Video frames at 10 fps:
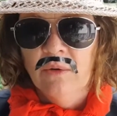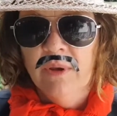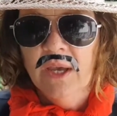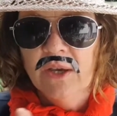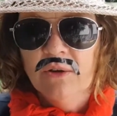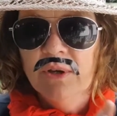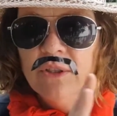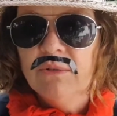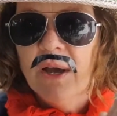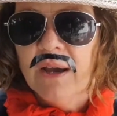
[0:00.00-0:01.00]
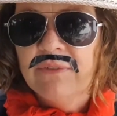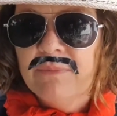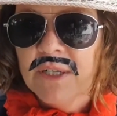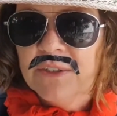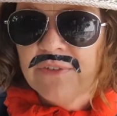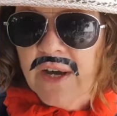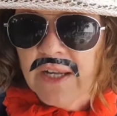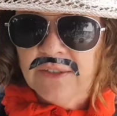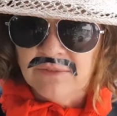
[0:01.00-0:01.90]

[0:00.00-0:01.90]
We are going to have much fun.